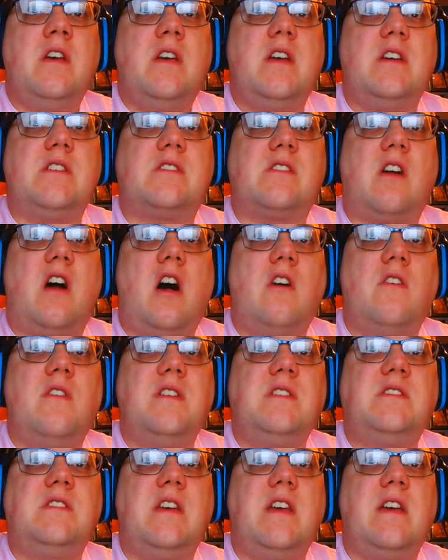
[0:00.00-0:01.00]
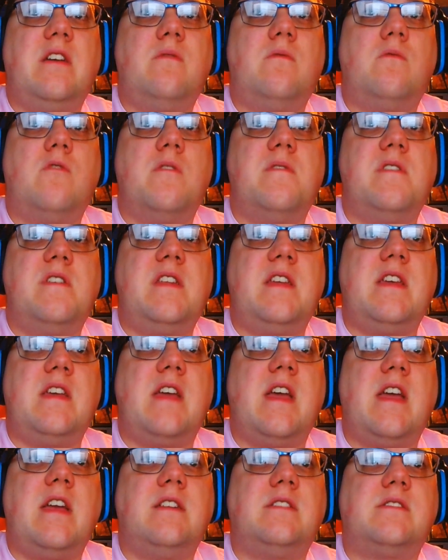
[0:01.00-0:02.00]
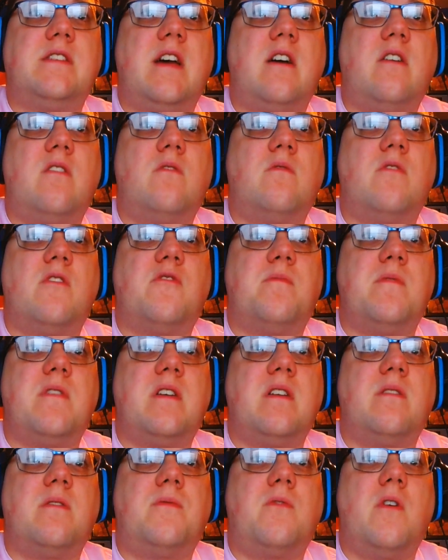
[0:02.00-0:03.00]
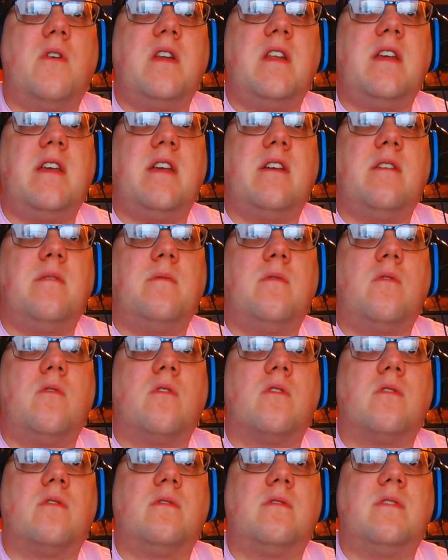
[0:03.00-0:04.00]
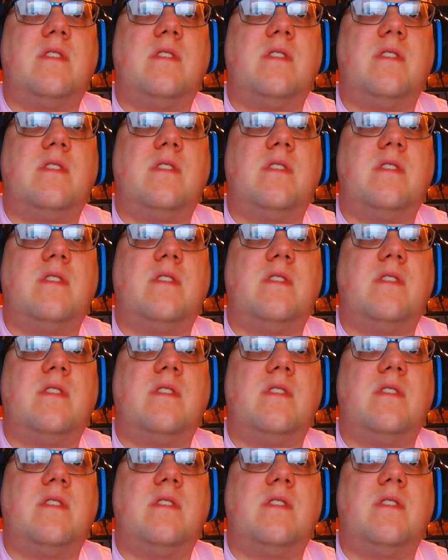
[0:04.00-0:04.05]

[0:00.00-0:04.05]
His colleagues and women he hangs out with begin avoiding him or